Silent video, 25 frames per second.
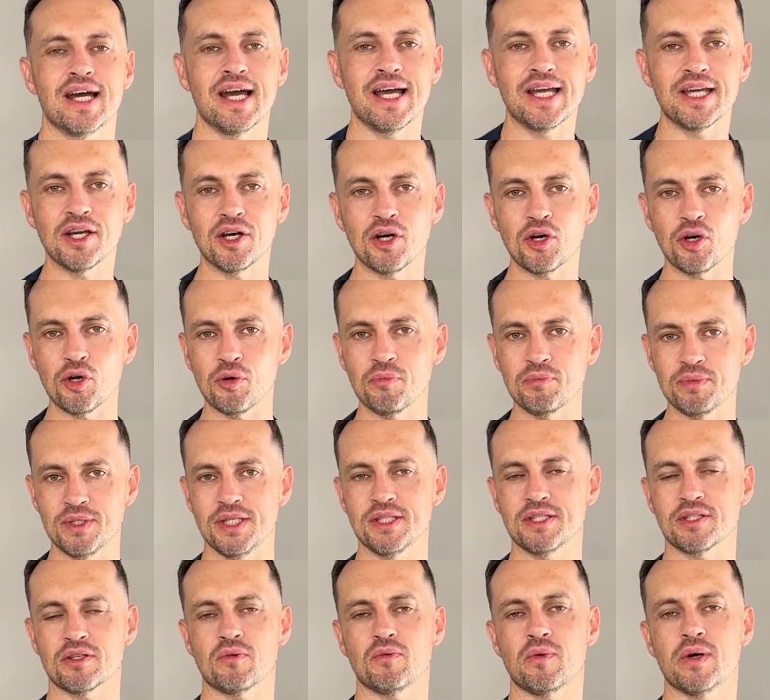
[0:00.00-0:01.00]
I hope
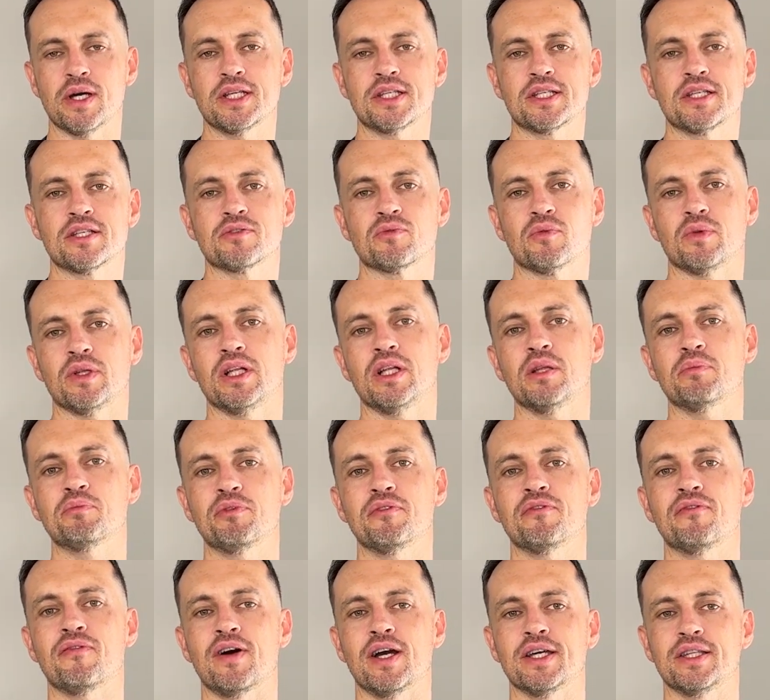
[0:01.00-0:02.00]
these questions will help you
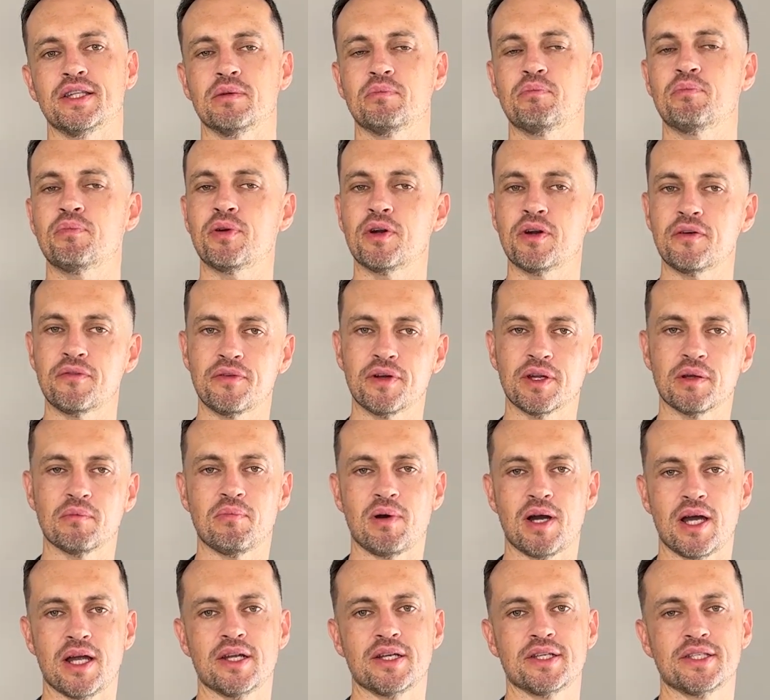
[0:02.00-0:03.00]
find the perfect
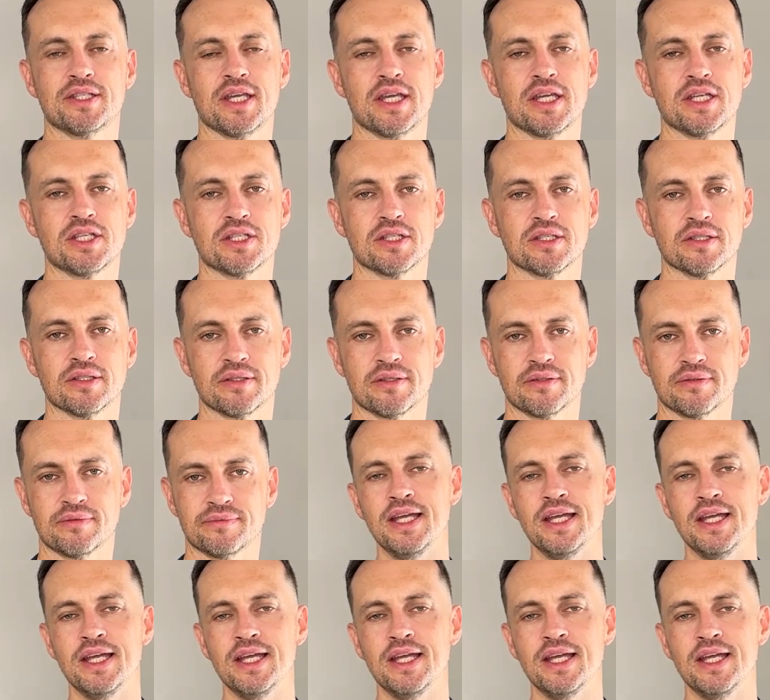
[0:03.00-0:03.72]
buyer's agent.